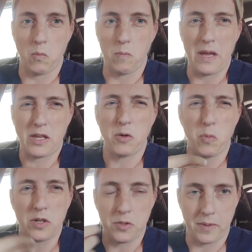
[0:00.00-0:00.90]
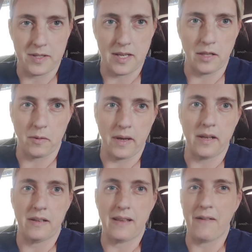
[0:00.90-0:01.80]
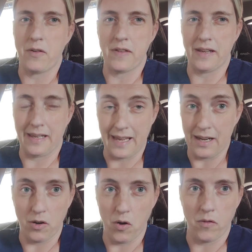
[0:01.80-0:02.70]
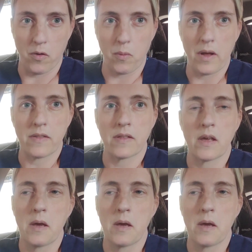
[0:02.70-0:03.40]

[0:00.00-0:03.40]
make you want to accelerate everything and get it over with,